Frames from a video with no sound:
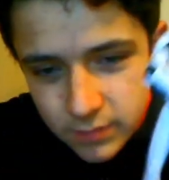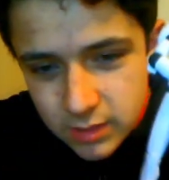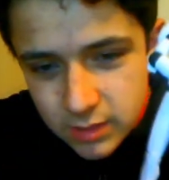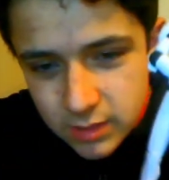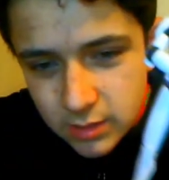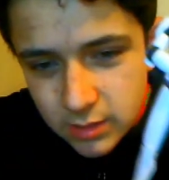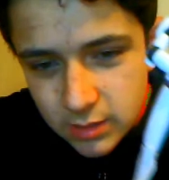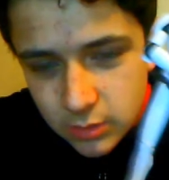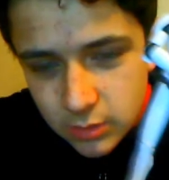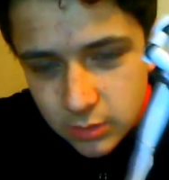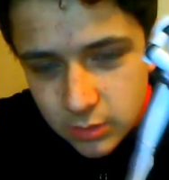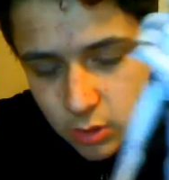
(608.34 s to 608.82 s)

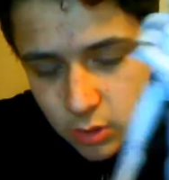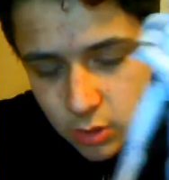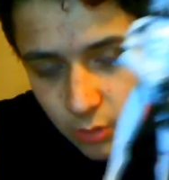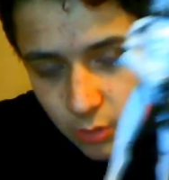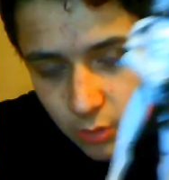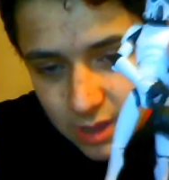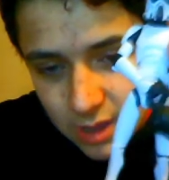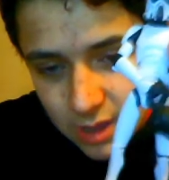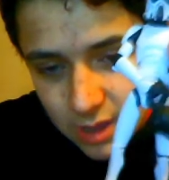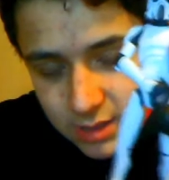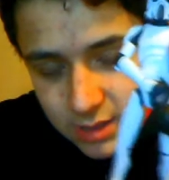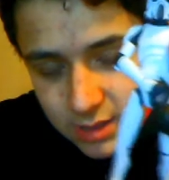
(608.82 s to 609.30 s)
You know,
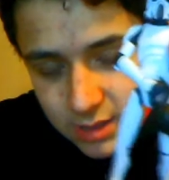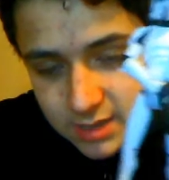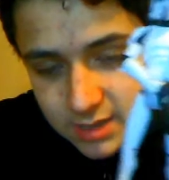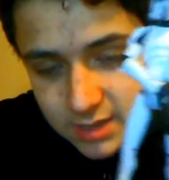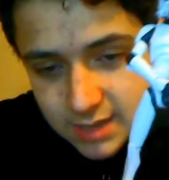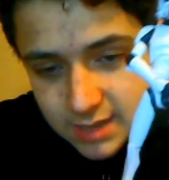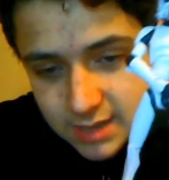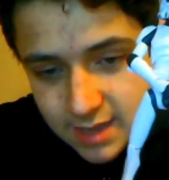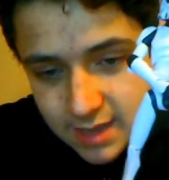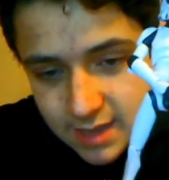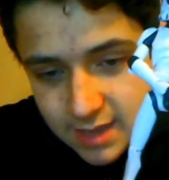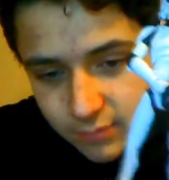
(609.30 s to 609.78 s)
these guys
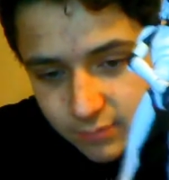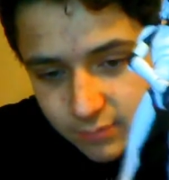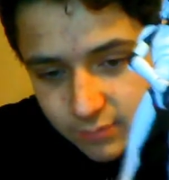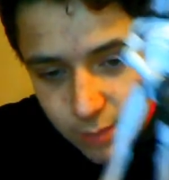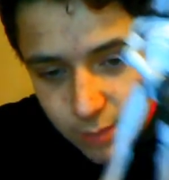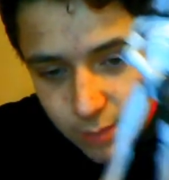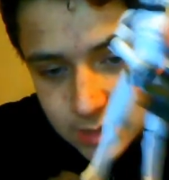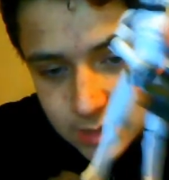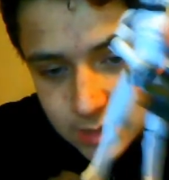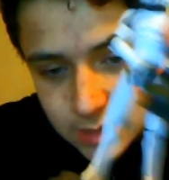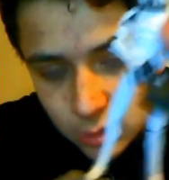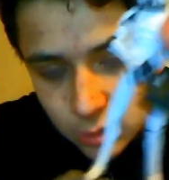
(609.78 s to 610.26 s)
have
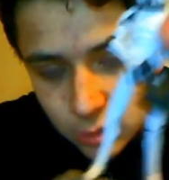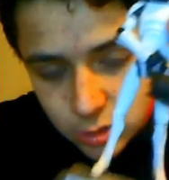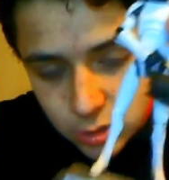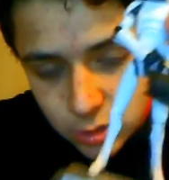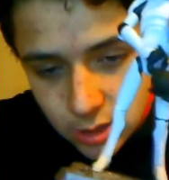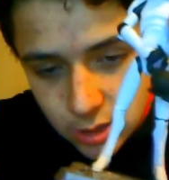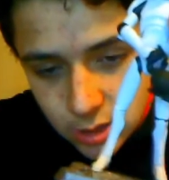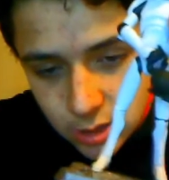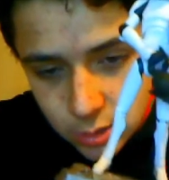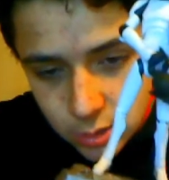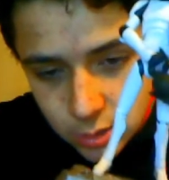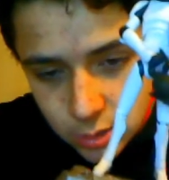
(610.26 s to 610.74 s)
amazing
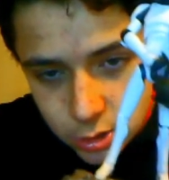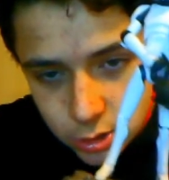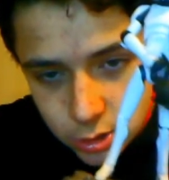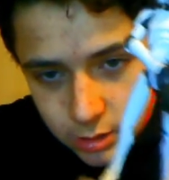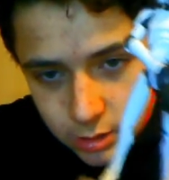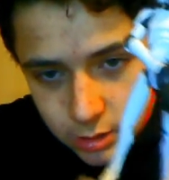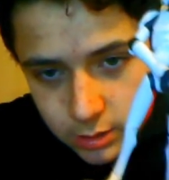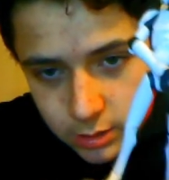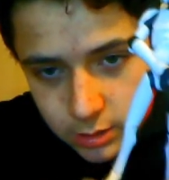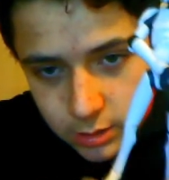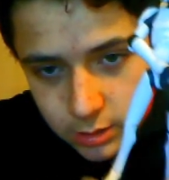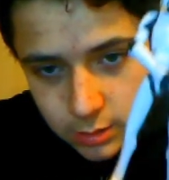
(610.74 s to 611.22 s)
articulation.
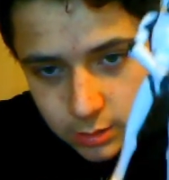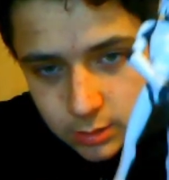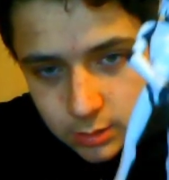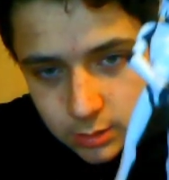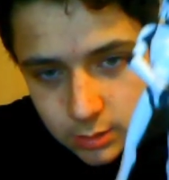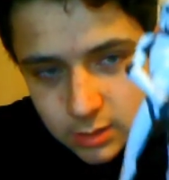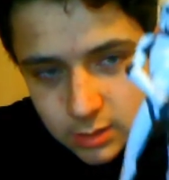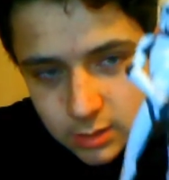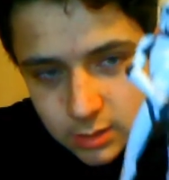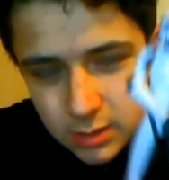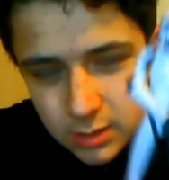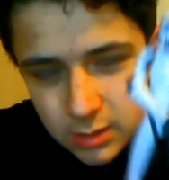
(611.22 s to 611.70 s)

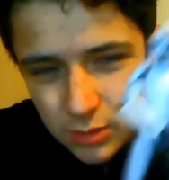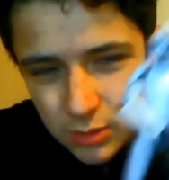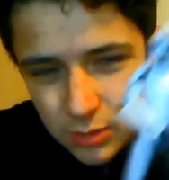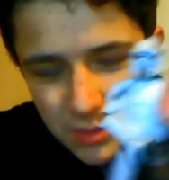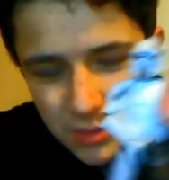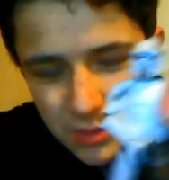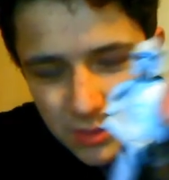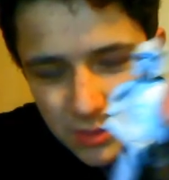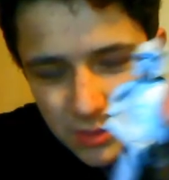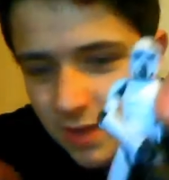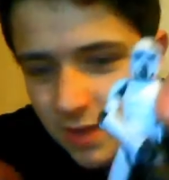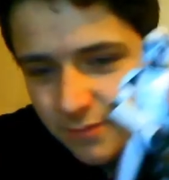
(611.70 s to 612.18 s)
You know, they
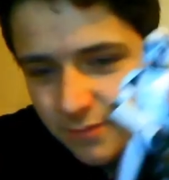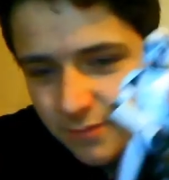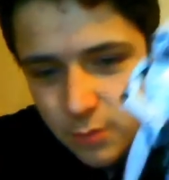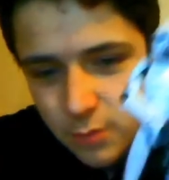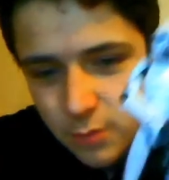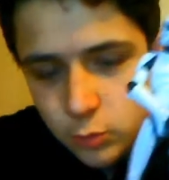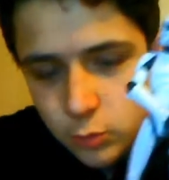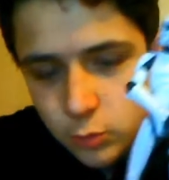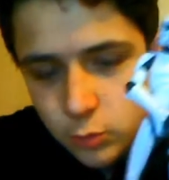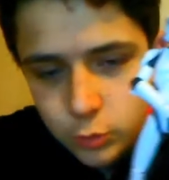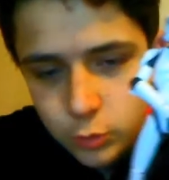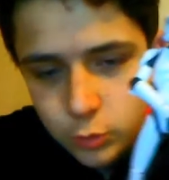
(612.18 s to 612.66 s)
are ball
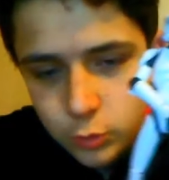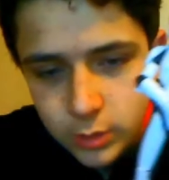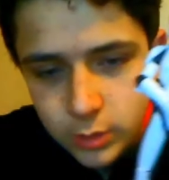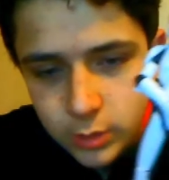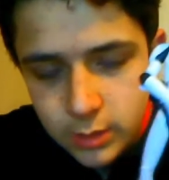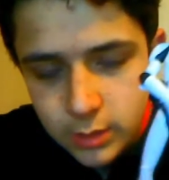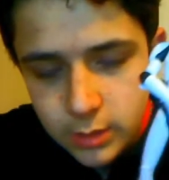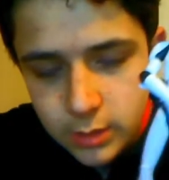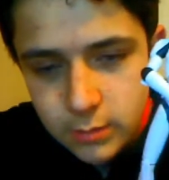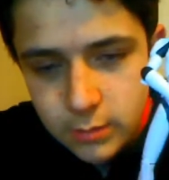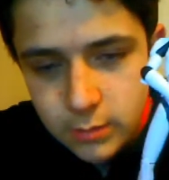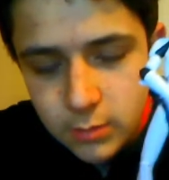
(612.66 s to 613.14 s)
jointed,
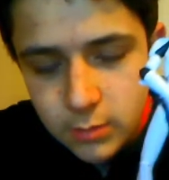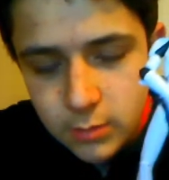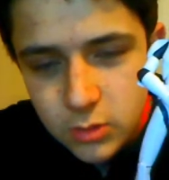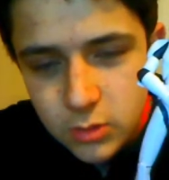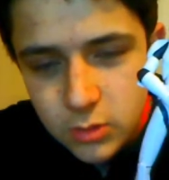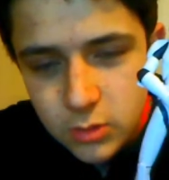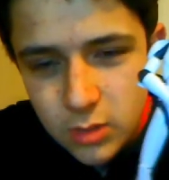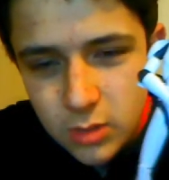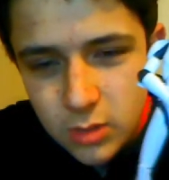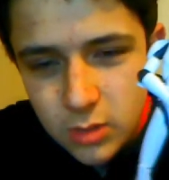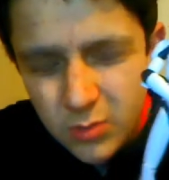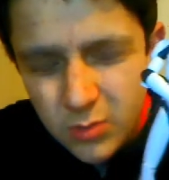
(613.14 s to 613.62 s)
no,
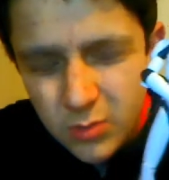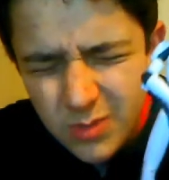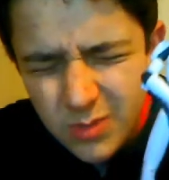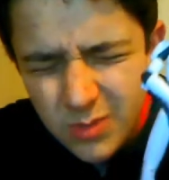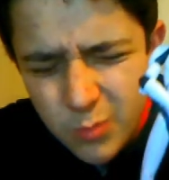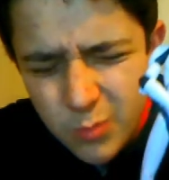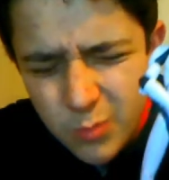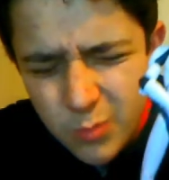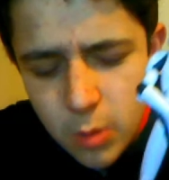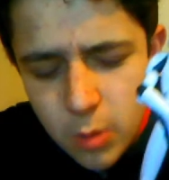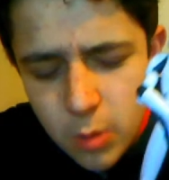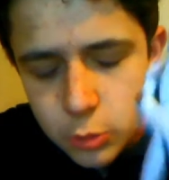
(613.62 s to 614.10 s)

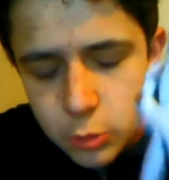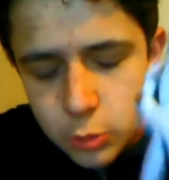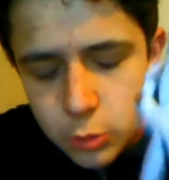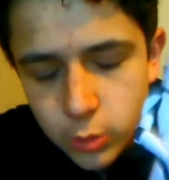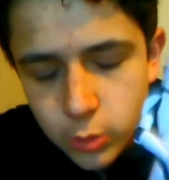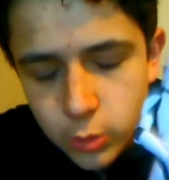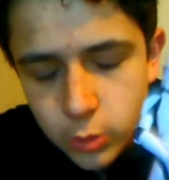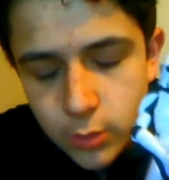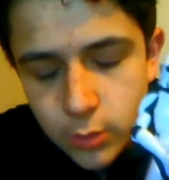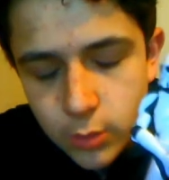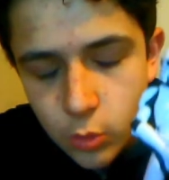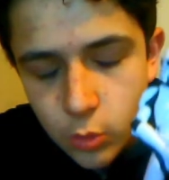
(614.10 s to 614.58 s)
ball
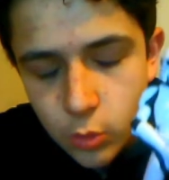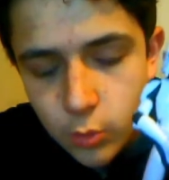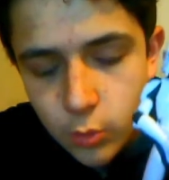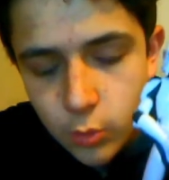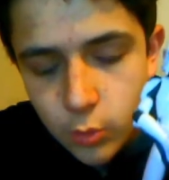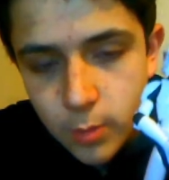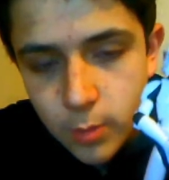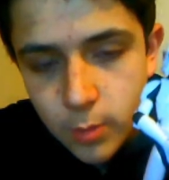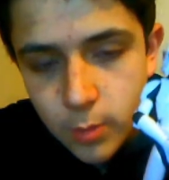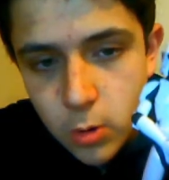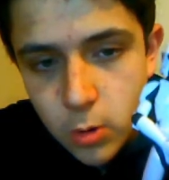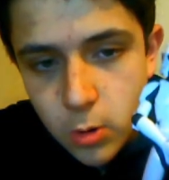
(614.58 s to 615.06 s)
jointed or
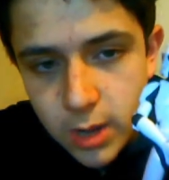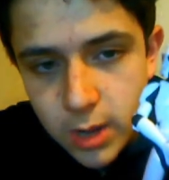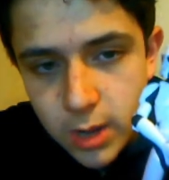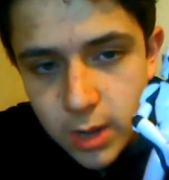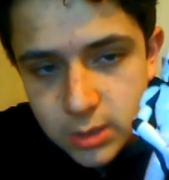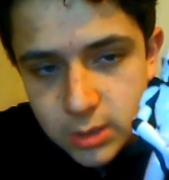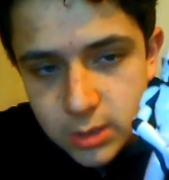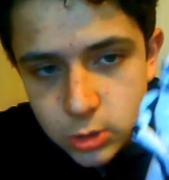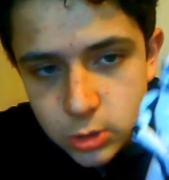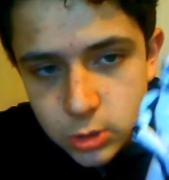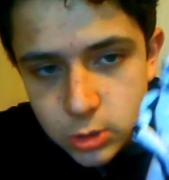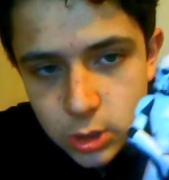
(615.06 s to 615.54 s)
ball
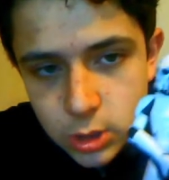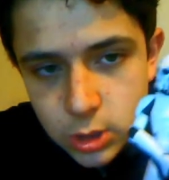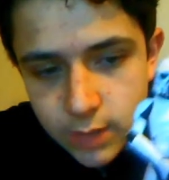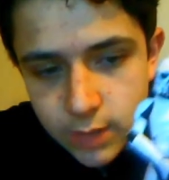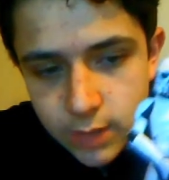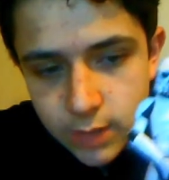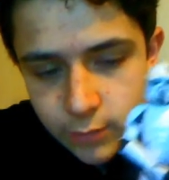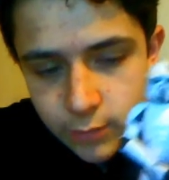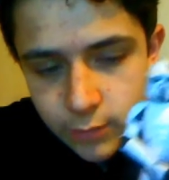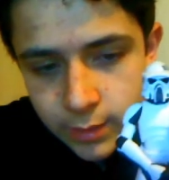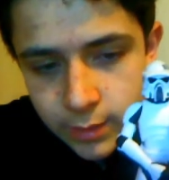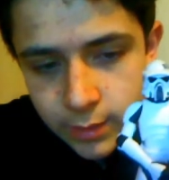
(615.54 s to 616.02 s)
hinged.
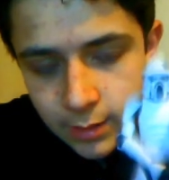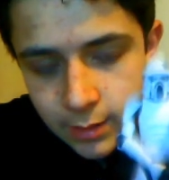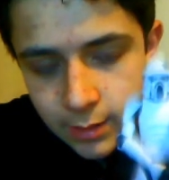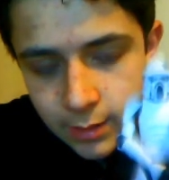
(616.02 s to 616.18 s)
Everything.